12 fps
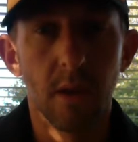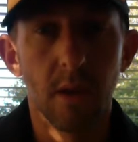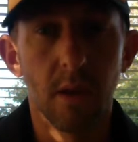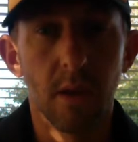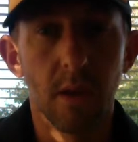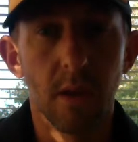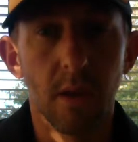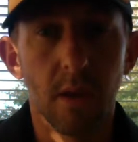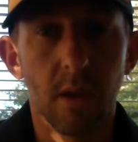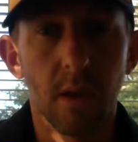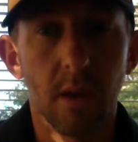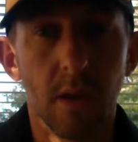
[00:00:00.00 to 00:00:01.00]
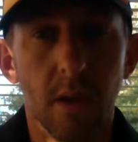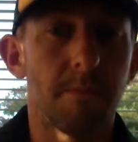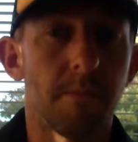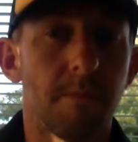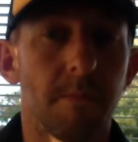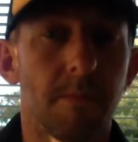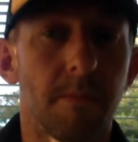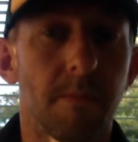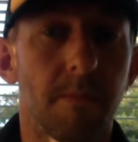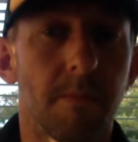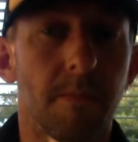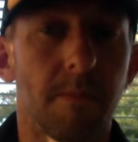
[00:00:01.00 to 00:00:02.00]
Hello, I'm in New Zealand.
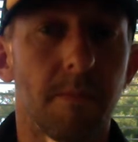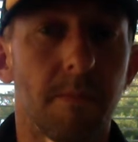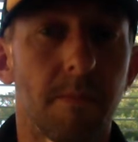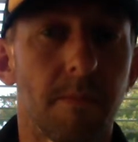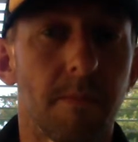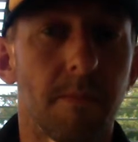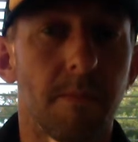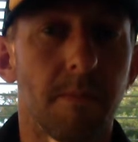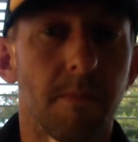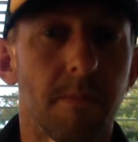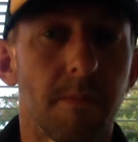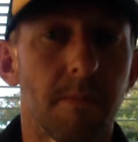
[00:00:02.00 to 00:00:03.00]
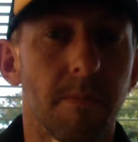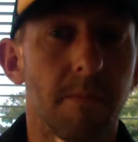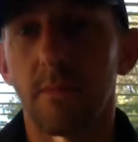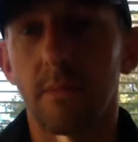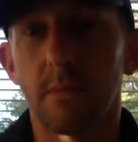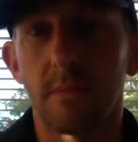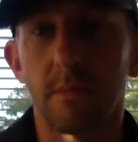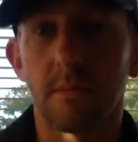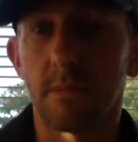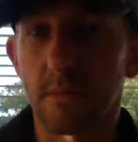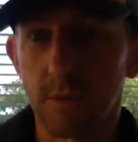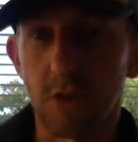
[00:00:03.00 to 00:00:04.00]
How are you? Um,
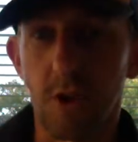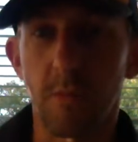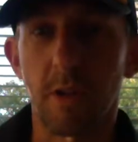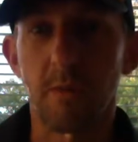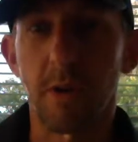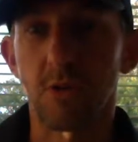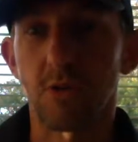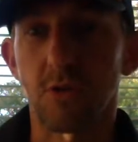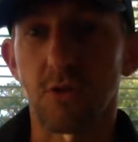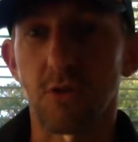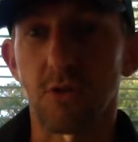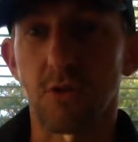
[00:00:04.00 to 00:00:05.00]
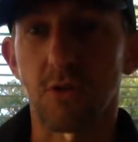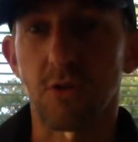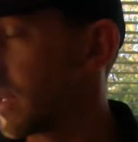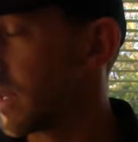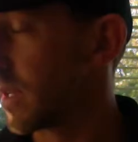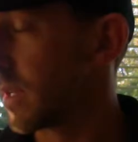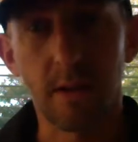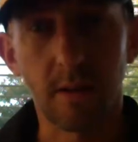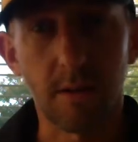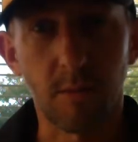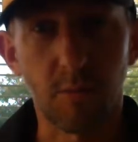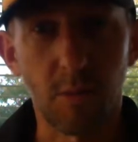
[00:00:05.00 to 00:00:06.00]
sorry about the backdrop. Uh,
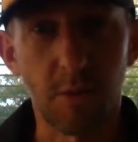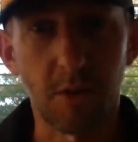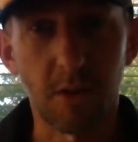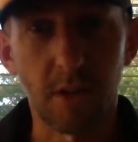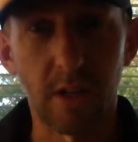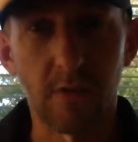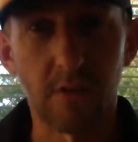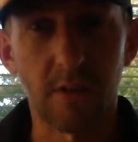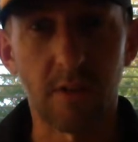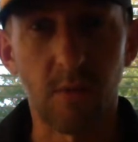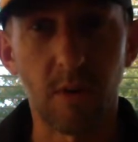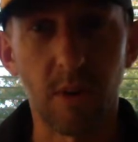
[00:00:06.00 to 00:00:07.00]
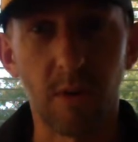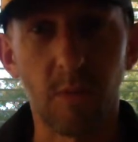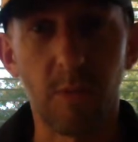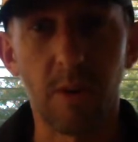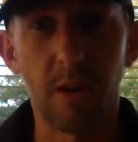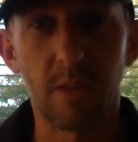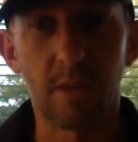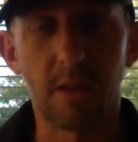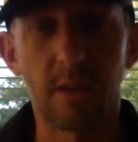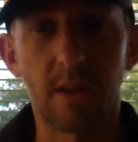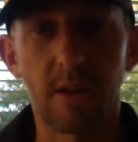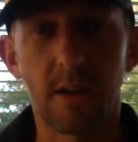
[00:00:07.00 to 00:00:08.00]
I probably could have given you something a little bit better
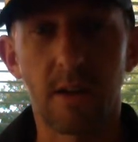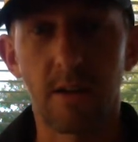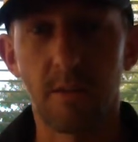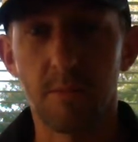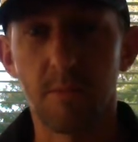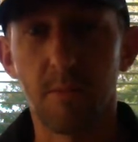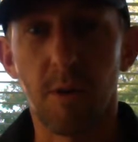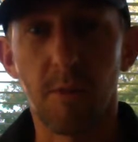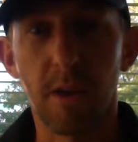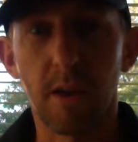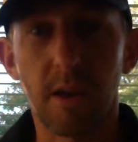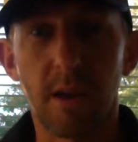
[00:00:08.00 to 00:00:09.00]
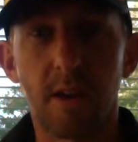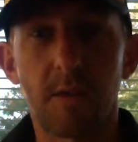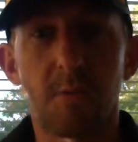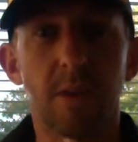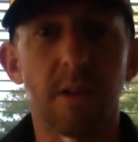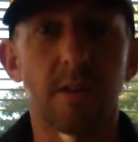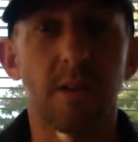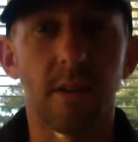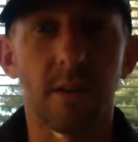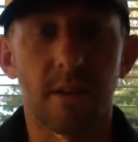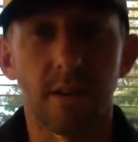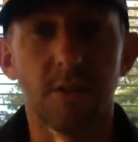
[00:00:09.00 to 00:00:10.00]
than uh, my backyard, but
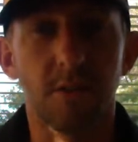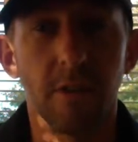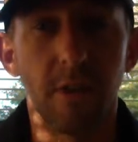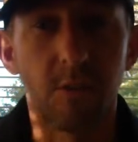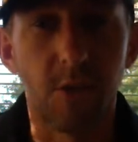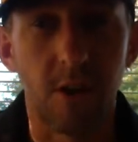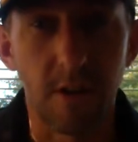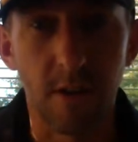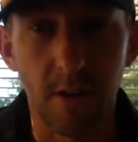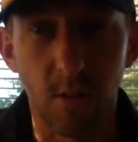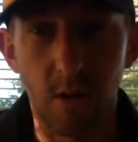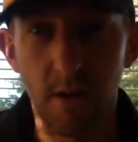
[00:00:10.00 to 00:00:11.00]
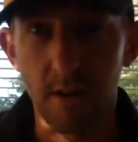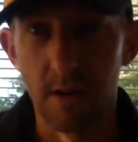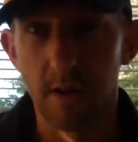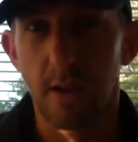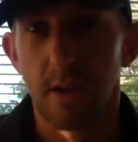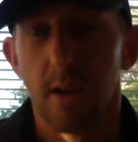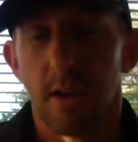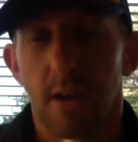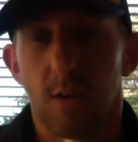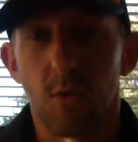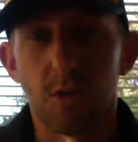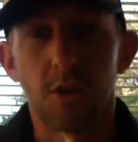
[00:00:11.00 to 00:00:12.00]
uh, considering I was only in Hawaii
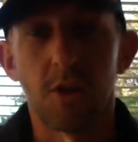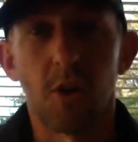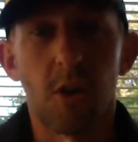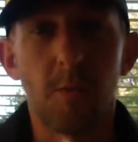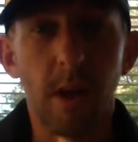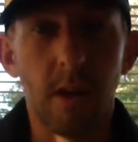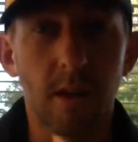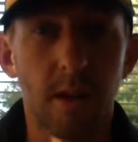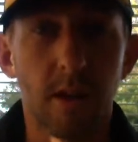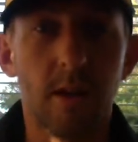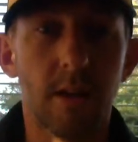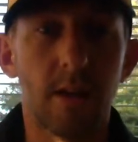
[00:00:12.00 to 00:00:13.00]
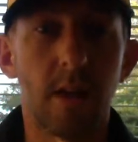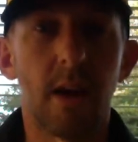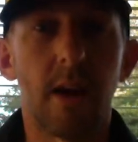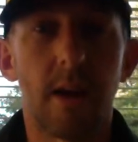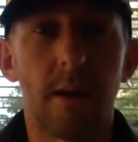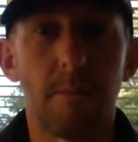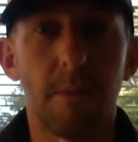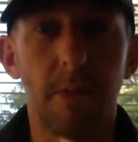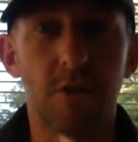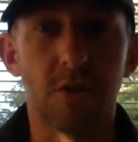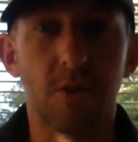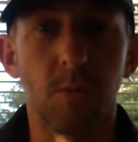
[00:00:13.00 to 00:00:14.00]
watching the Ironman um,
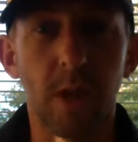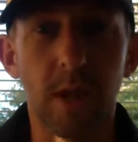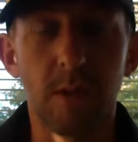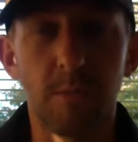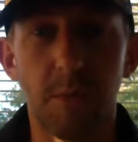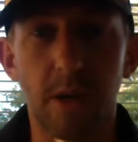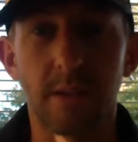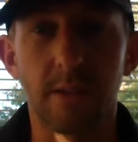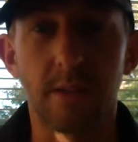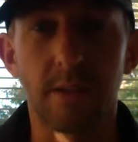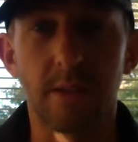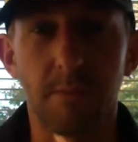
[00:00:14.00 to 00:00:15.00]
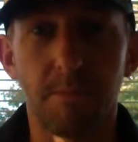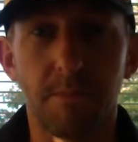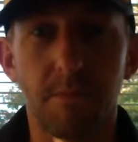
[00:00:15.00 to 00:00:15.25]
just on the weekend, but uh,